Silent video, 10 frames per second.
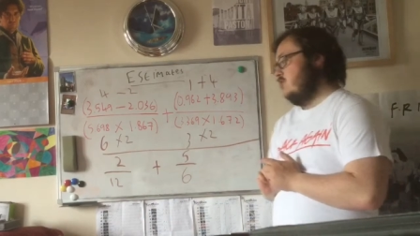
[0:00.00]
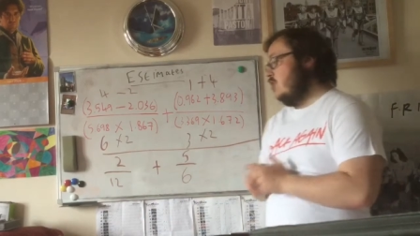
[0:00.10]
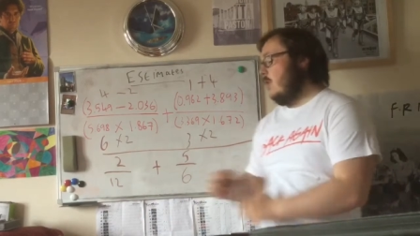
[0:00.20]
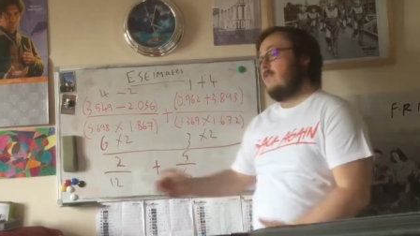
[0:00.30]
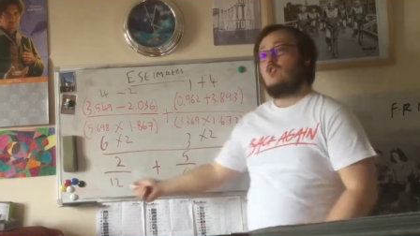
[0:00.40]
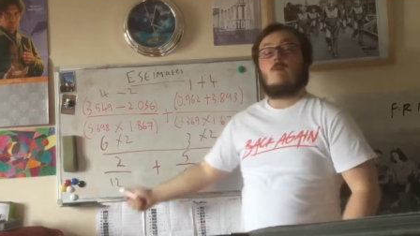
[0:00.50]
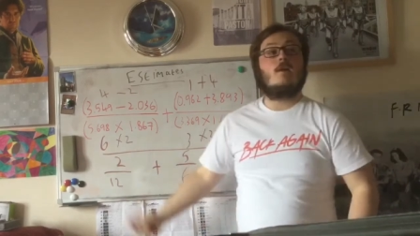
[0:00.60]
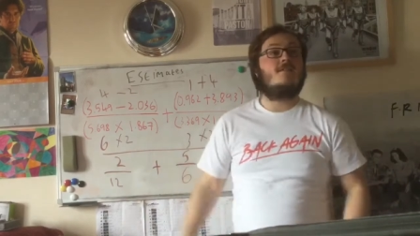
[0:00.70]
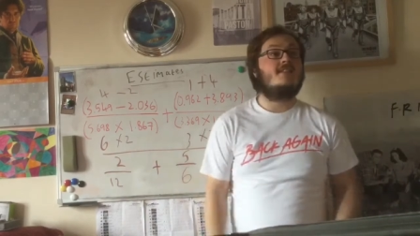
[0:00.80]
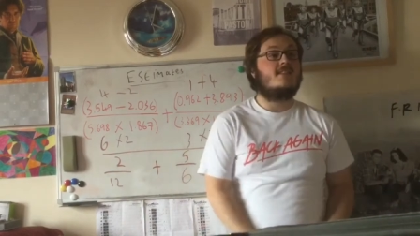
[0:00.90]
over 12
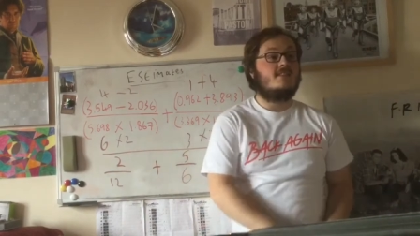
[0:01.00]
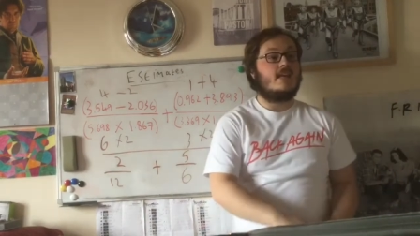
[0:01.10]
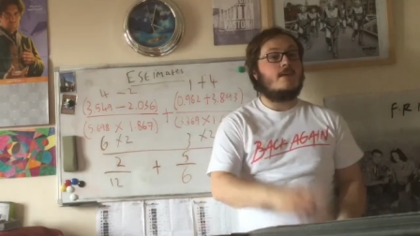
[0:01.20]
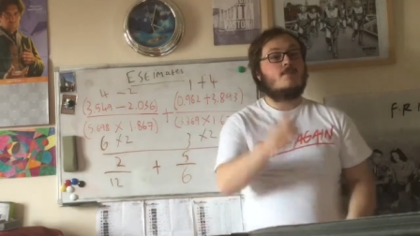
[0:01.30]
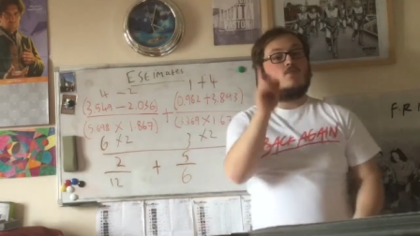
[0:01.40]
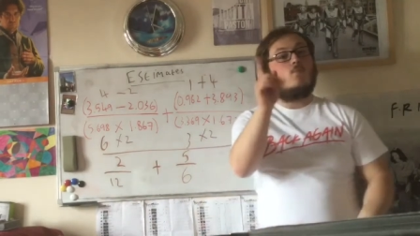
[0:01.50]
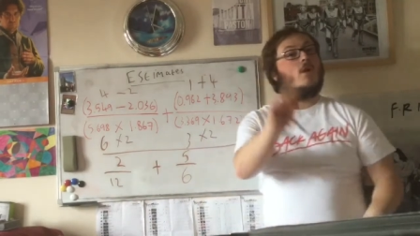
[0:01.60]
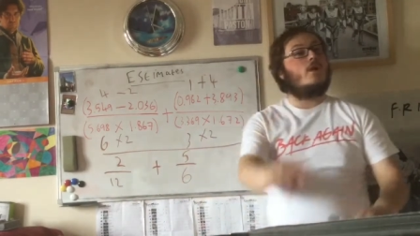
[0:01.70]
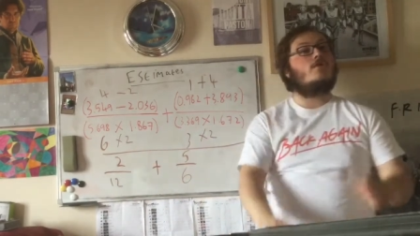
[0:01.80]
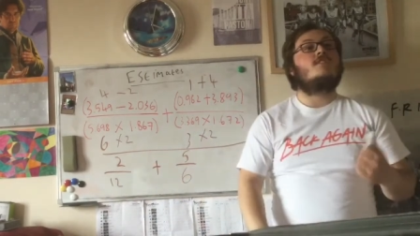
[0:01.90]
is the same as 1
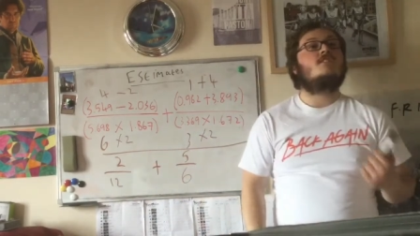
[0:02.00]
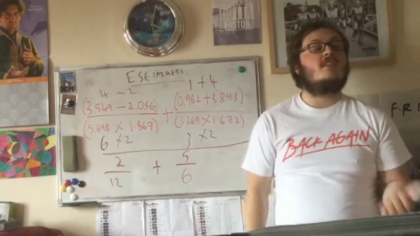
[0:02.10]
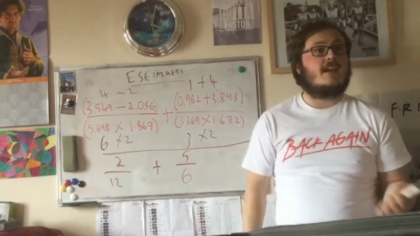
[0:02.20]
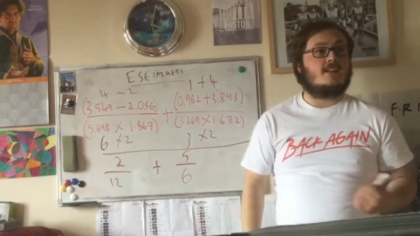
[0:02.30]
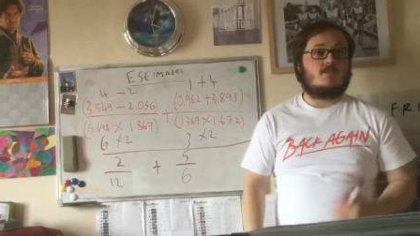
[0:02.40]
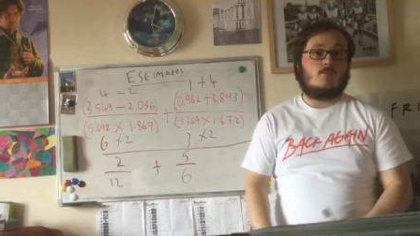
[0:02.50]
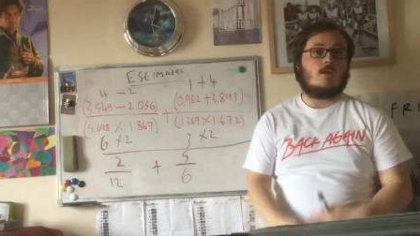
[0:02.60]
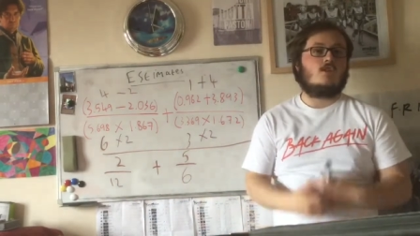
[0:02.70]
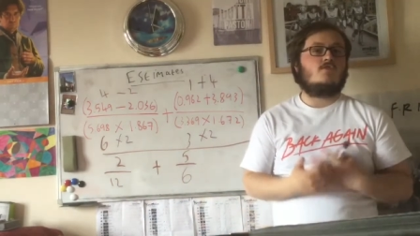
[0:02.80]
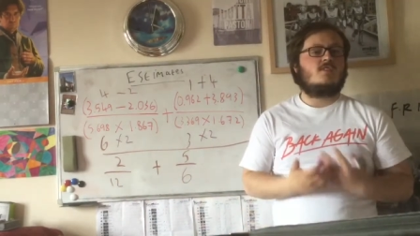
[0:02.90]
over 6 when
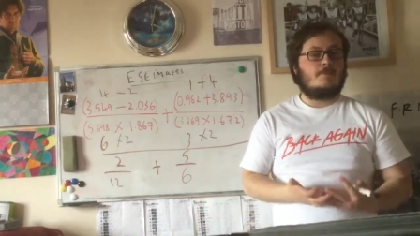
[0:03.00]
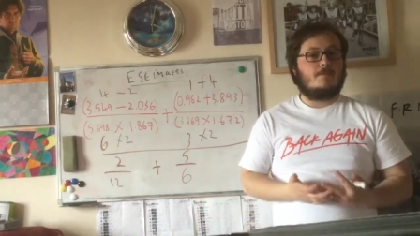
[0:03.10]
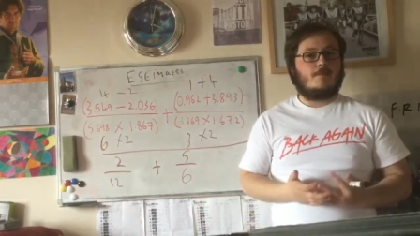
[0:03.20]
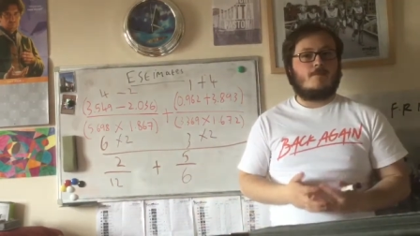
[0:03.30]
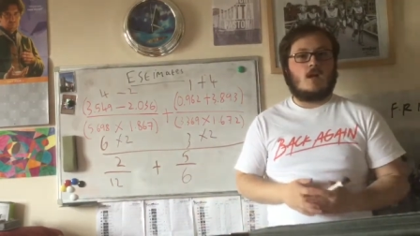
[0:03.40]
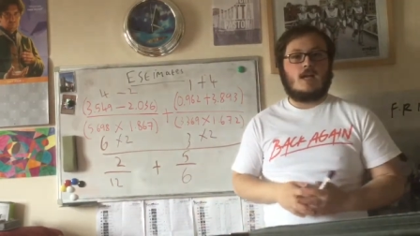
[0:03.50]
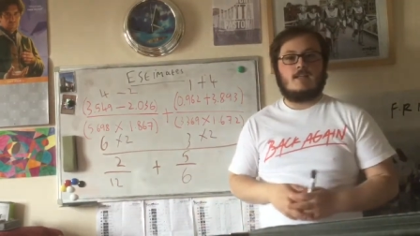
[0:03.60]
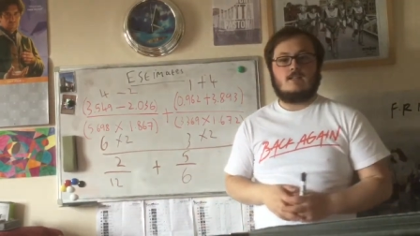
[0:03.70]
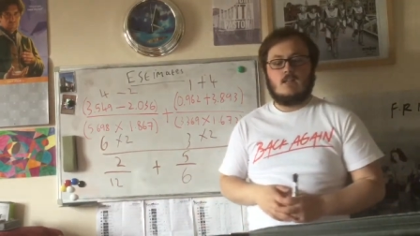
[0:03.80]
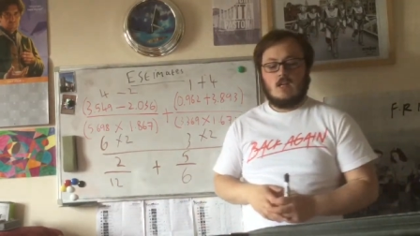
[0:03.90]
you simplify it.
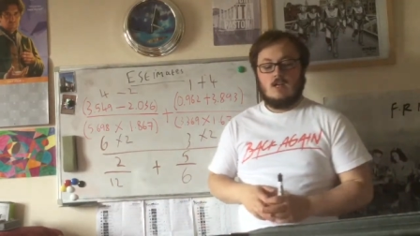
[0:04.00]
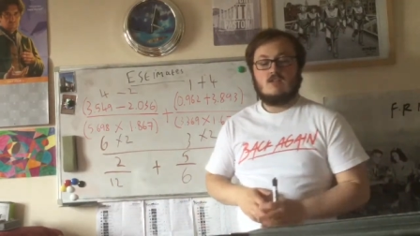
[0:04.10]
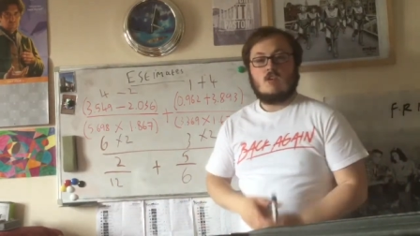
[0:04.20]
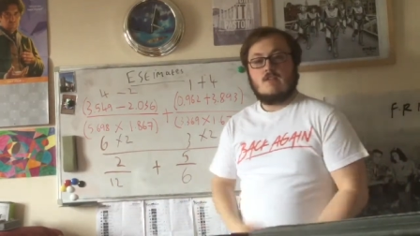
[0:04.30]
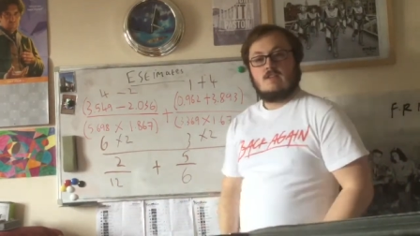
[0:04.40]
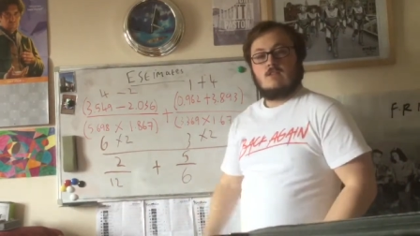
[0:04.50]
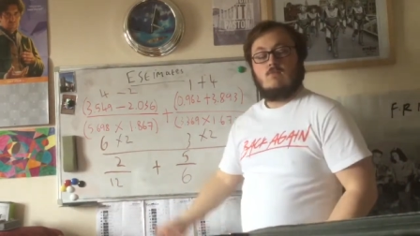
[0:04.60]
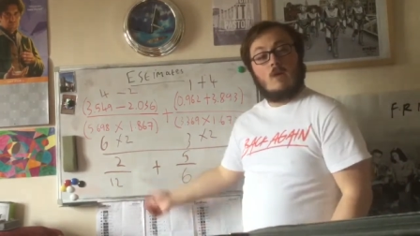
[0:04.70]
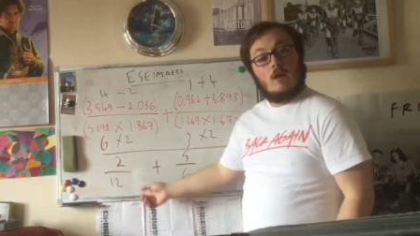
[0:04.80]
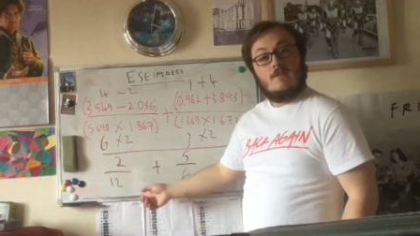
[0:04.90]
So this is
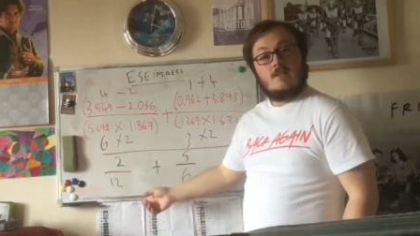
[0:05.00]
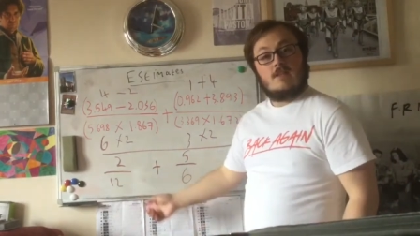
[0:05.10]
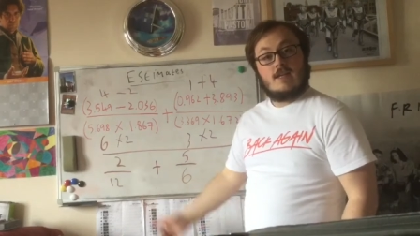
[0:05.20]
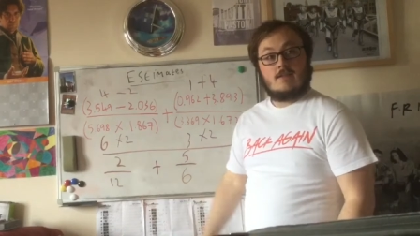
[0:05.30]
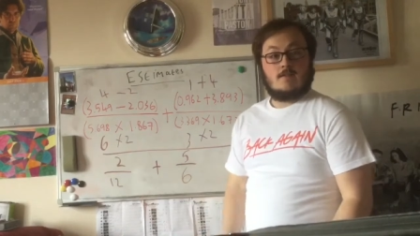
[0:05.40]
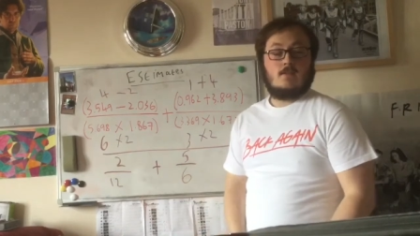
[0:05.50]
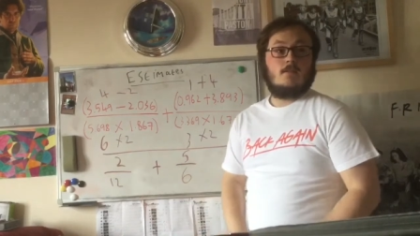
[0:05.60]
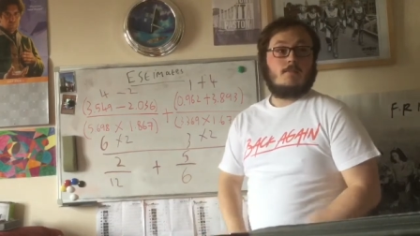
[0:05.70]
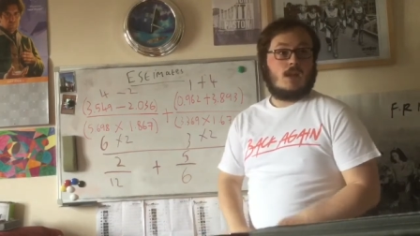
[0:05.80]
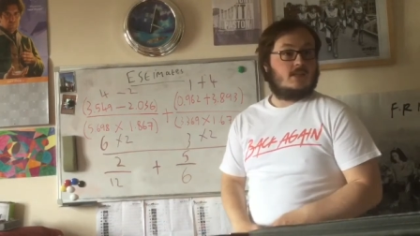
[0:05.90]
1 over 6
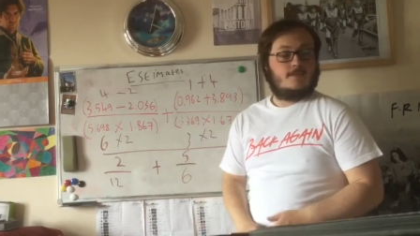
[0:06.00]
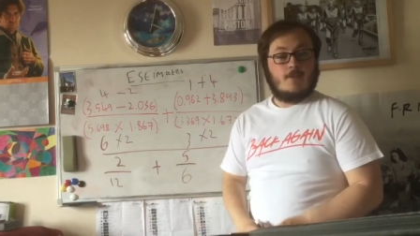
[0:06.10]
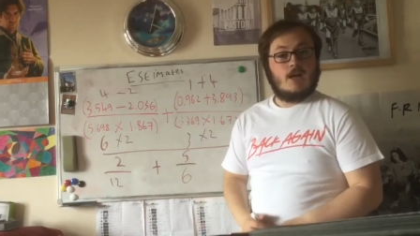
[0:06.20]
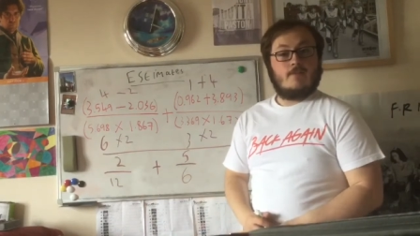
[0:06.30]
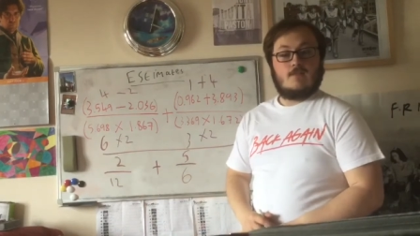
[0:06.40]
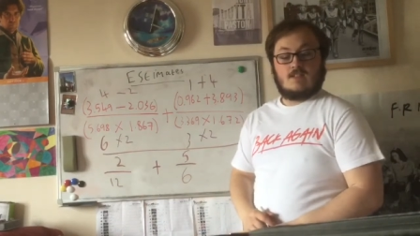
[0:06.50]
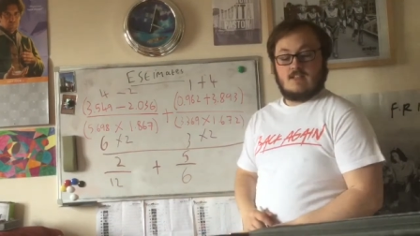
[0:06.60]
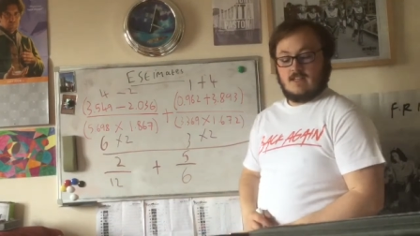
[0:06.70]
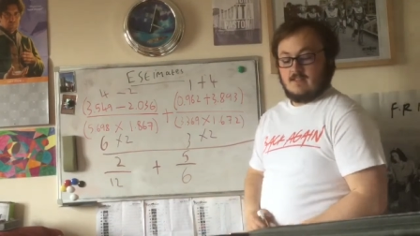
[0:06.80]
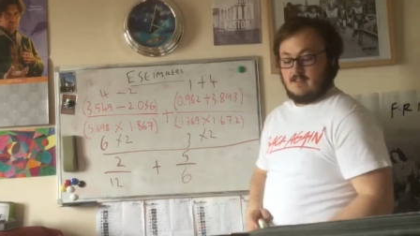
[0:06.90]
plus 5 over
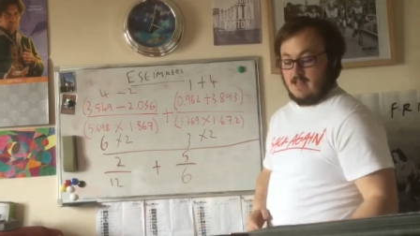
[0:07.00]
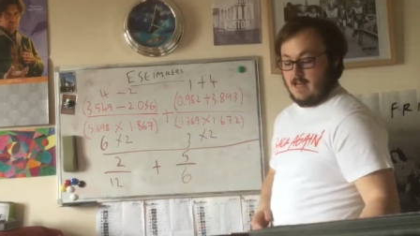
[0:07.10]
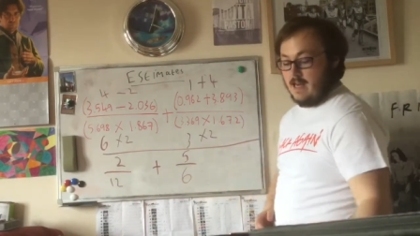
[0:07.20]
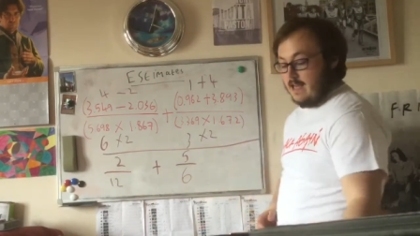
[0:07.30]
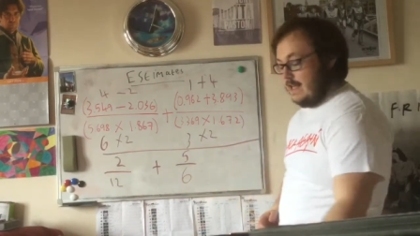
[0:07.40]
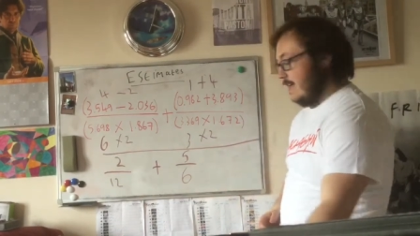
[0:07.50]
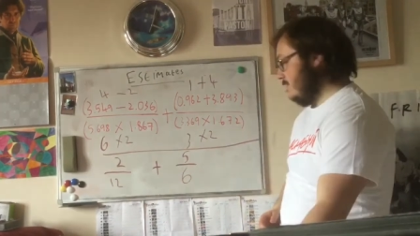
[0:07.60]
6, and that gets